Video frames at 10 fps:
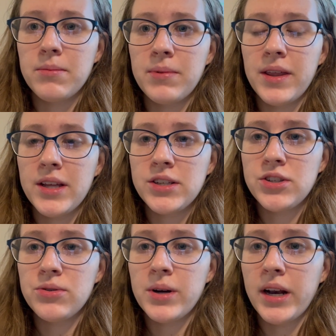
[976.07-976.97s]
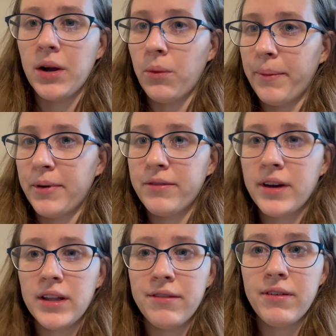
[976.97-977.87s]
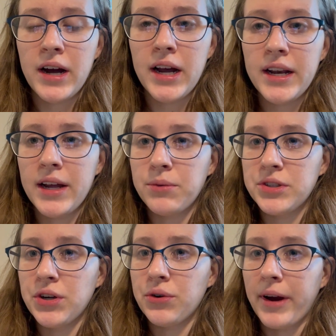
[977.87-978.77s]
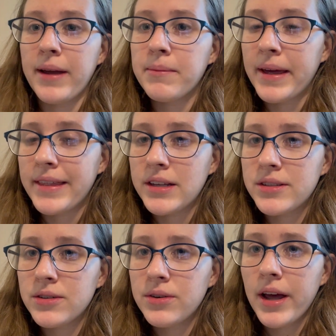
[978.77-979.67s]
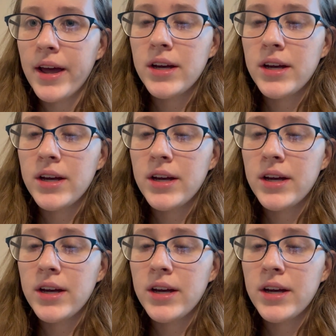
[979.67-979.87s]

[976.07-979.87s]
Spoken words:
the bathing suit and it went perfectly fine. It was a great bathing suit.